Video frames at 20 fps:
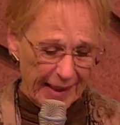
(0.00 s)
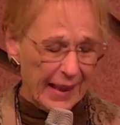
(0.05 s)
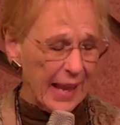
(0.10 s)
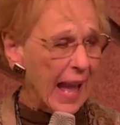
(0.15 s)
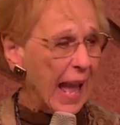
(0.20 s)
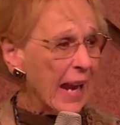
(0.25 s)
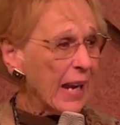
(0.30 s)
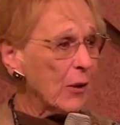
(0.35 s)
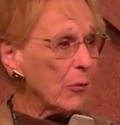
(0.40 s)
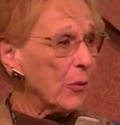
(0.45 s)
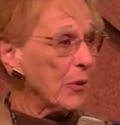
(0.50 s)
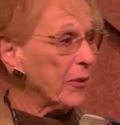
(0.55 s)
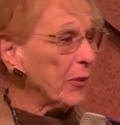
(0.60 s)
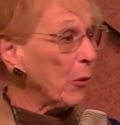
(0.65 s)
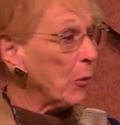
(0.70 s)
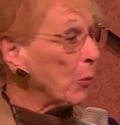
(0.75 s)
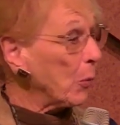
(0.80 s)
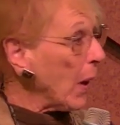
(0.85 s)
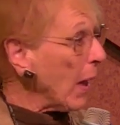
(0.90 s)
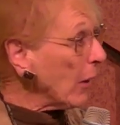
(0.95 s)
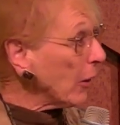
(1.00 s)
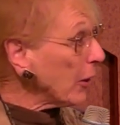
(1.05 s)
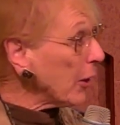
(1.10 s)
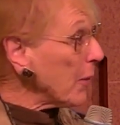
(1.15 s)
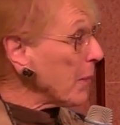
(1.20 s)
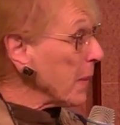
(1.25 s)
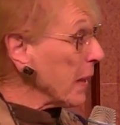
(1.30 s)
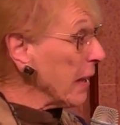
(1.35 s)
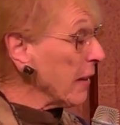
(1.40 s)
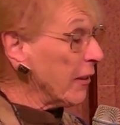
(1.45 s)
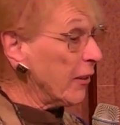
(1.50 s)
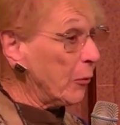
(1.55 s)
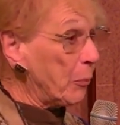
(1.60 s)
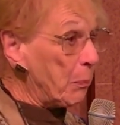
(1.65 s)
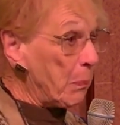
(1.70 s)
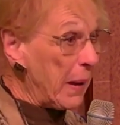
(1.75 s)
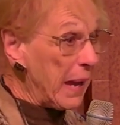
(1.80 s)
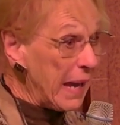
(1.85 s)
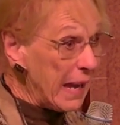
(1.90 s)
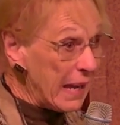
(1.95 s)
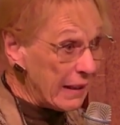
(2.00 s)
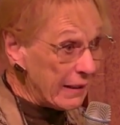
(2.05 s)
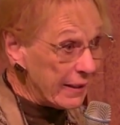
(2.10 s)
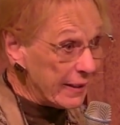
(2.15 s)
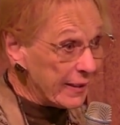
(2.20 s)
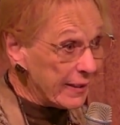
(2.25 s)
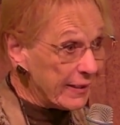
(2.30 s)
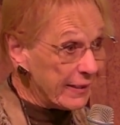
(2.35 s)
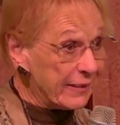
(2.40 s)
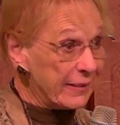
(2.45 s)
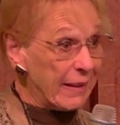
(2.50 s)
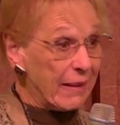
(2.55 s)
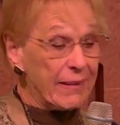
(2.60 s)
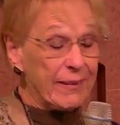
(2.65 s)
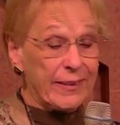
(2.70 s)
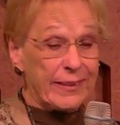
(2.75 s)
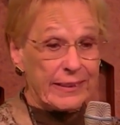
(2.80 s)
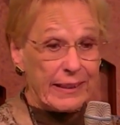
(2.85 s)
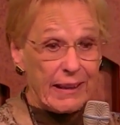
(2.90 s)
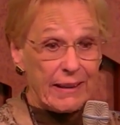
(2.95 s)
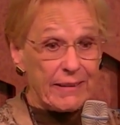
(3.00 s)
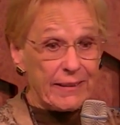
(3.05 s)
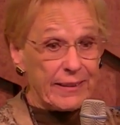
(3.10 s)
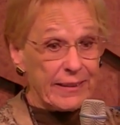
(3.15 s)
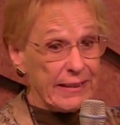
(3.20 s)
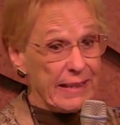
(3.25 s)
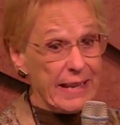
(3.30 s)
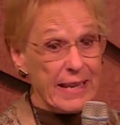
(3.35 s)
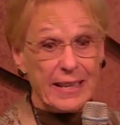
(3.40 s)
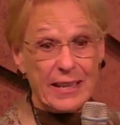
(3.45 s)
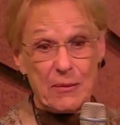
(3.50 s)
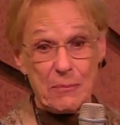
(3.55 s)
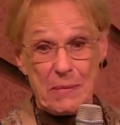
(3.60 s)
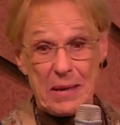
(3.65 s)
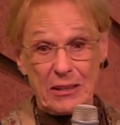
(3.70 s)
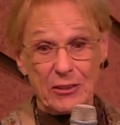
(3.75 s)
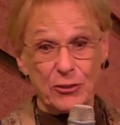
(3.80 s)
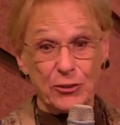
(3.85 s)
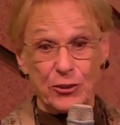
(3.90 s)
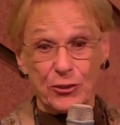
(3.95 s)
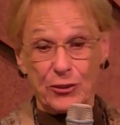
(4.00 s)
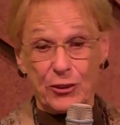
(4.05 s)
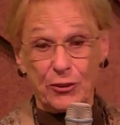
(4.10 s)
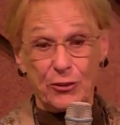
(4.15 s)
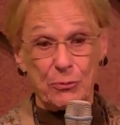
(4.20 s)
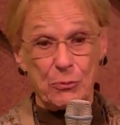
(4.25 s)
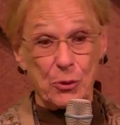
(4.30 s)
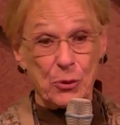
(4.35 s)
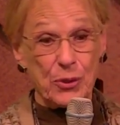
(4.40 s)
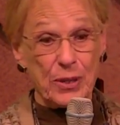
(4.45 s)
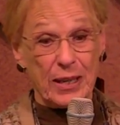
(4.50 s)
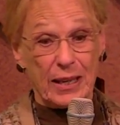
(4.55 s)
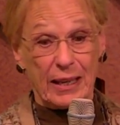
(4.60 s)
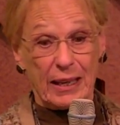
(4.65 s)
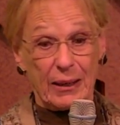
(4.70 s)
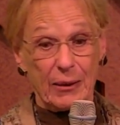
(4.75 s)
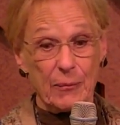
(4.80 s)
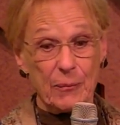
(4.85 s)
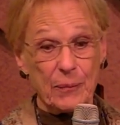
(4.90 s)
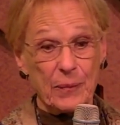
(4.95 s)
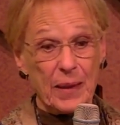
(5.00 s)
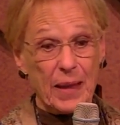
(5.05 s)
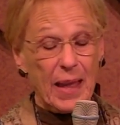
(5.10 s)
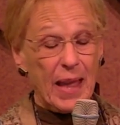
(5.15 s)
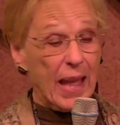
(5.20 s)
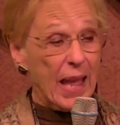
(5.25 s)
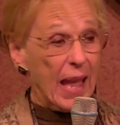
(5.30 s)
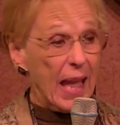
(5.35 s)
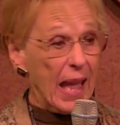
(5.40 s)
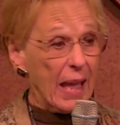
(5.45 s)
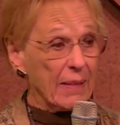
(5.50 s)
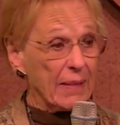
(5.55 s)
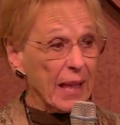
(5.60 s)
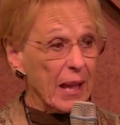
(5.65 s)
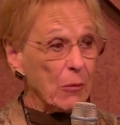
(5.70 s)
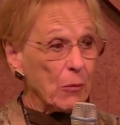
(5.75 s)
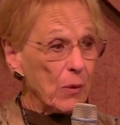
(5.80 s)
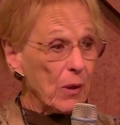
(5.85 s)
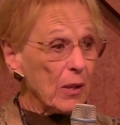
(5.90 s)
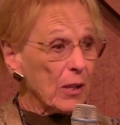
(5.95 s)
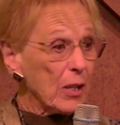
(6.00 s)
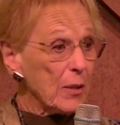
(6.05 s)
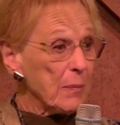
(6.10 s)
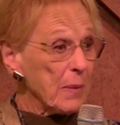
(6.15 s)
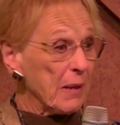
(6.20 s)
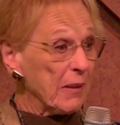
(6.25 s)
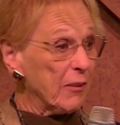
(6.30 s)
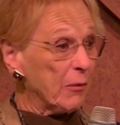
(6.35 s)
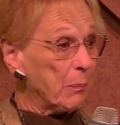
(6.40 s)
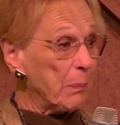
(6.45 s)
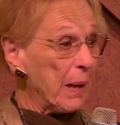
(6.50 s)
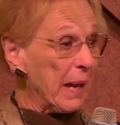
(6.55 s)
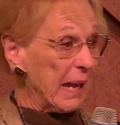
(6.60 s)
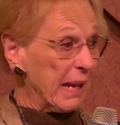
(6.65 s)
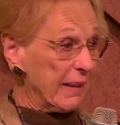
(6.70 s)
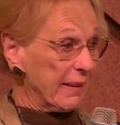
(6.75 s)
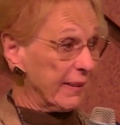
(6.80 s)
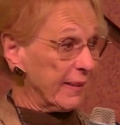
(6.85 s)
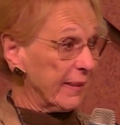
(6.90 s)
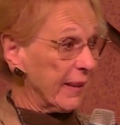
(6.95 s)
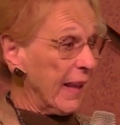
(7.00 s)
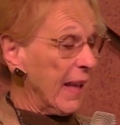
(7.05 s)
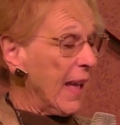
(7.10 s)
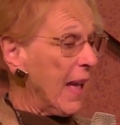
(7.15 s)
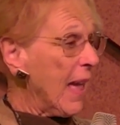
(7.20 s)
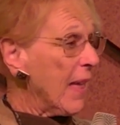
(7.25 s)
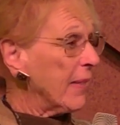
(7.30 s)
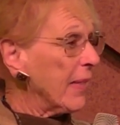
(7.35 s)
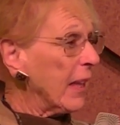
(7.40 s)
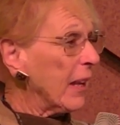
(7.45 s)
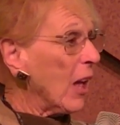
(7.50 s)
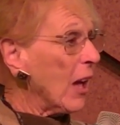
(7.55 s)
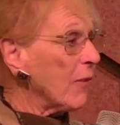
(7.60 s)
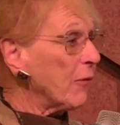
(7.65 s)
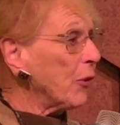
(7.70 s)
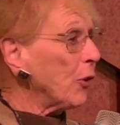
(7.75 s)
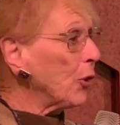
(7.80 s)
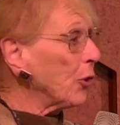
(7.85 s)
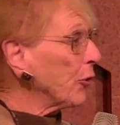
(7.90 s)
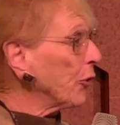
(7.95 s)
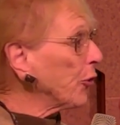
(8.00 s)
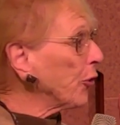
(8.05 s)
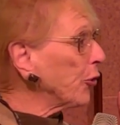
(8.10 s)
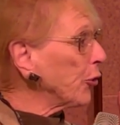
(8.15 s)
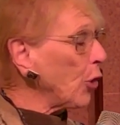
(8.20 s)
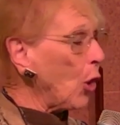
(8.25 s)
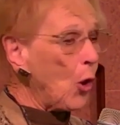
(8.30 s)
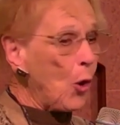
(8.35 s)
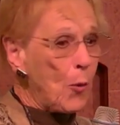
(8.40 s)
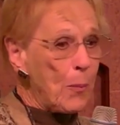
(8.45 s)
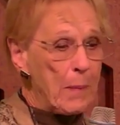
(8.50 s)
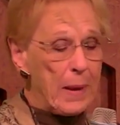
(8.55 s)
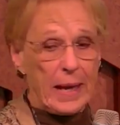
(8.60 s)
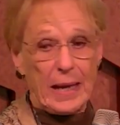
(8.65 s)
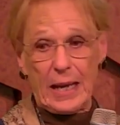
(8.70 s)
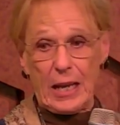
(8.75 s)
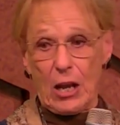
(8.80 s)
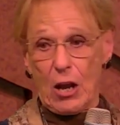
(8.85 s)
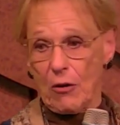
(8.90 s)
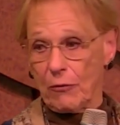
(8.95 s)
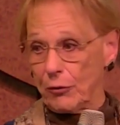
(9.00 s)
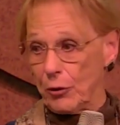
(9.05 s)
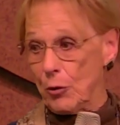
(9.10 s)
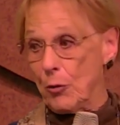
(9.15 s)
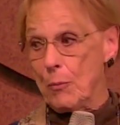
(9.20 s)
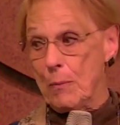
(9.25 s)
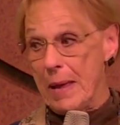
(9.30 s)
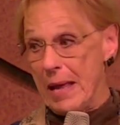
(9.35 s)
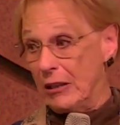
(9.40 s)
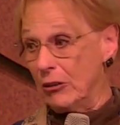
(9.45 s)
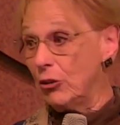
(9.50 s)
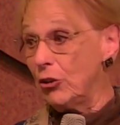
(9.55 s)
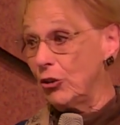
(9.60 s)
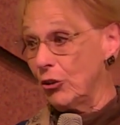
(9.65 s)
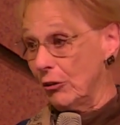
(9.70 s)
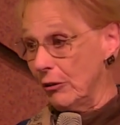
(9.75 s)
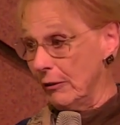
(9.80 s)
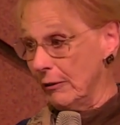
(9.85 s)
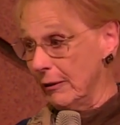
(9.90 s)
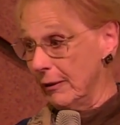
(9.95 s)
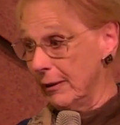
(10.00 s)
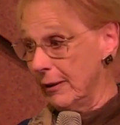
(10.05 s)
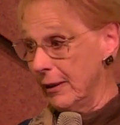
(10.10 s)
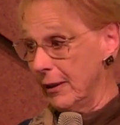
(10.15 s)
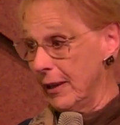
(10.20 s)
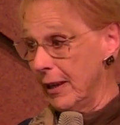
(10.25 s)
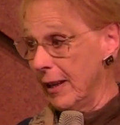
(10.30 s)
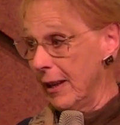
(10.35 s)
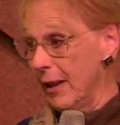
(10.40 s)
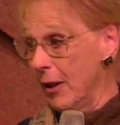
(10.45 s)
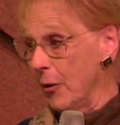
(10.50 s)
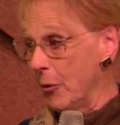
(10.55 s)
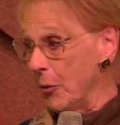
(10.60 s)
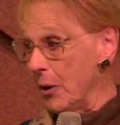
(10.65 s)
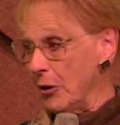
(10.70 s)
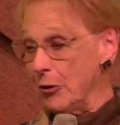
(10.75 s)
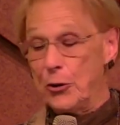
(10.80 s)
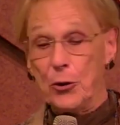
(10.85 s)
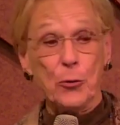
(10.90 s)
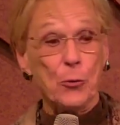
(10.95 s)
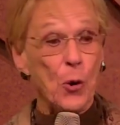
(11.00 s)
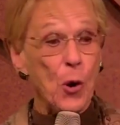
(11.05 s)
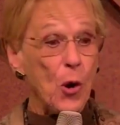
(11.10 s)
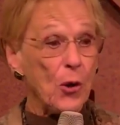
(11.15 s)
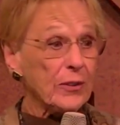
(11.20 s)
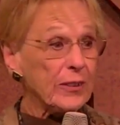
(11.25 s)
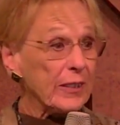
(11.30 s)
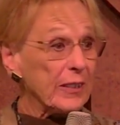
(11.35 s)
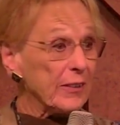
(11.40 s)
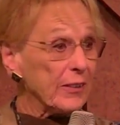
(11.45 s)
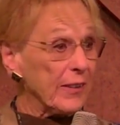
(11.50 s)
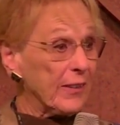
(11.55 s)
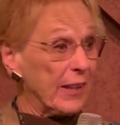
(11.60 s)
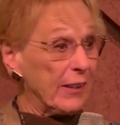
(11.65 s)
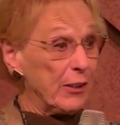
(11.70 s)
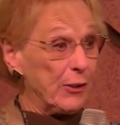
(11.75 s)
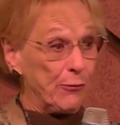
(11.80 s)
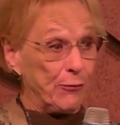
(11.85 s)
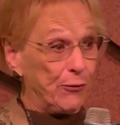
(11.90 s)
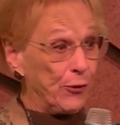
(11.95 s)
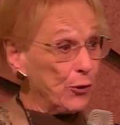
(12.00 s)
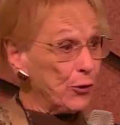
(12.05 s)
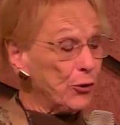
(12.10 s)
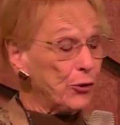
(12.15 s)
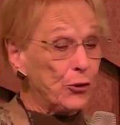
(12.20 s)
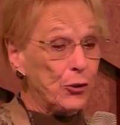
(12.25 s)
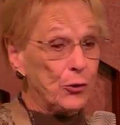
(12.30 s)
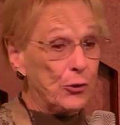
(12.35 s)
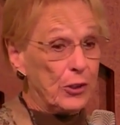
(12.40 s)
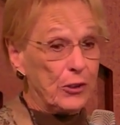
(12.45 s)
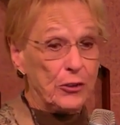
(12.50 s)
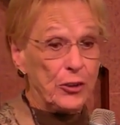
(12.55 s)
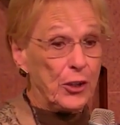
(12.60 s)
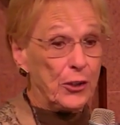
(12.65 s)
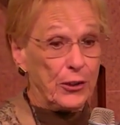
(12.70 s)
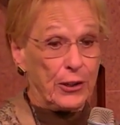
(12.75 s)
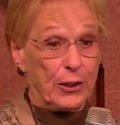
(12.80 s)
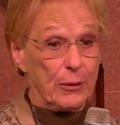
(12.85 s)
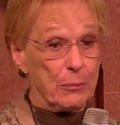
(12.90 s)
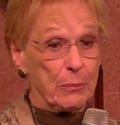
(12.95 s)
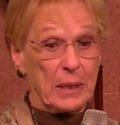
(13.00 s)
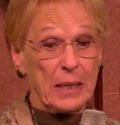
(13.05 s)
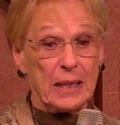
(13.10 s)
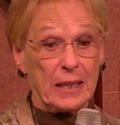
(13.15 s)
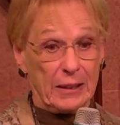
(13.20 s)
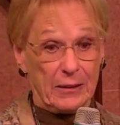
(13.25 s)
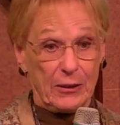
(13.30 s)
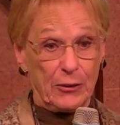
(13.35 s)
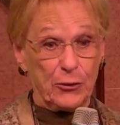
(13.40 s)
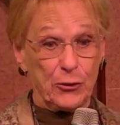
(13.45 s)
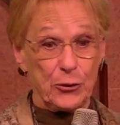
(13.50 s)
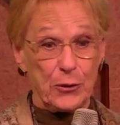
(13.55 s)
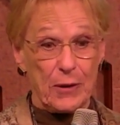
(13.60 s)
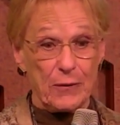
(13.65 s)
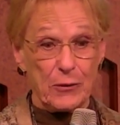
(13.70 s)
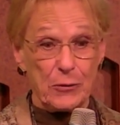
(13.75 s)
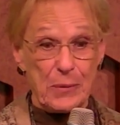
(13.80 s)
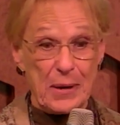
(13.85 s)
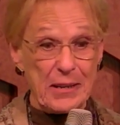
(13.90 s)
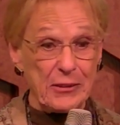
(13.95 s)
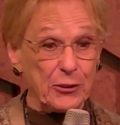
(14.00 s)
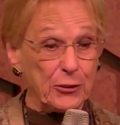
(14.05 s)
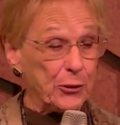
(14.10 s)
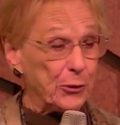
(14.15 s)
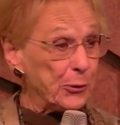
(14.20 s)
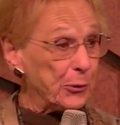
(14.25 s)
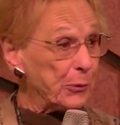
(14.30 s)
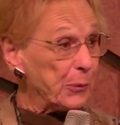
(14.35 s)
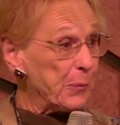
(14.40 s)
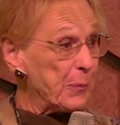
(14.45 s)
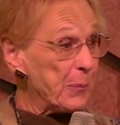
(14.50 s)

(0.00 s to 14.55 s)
and it was a welcoming space, just as Nica mentioned this morning. And that welcoming space that I've heard so many of you mention when you walked into the first Unitarian meeting that you ever went to.